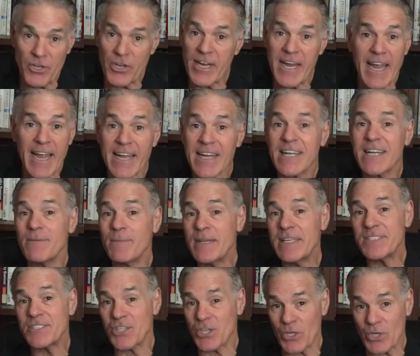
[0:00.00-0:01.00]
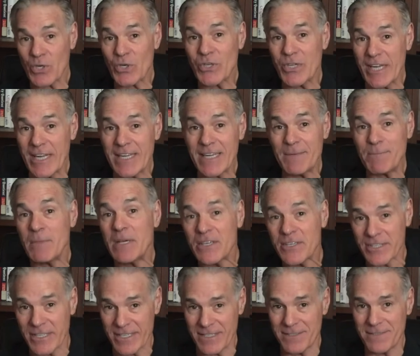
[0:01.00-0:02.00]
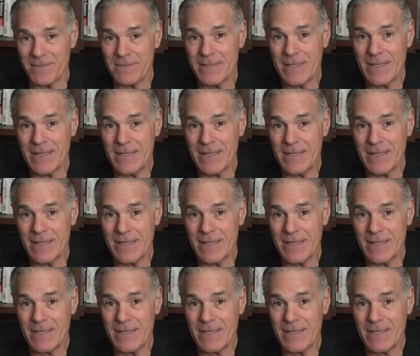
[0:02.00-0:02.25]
you can't commit to earning $1 million.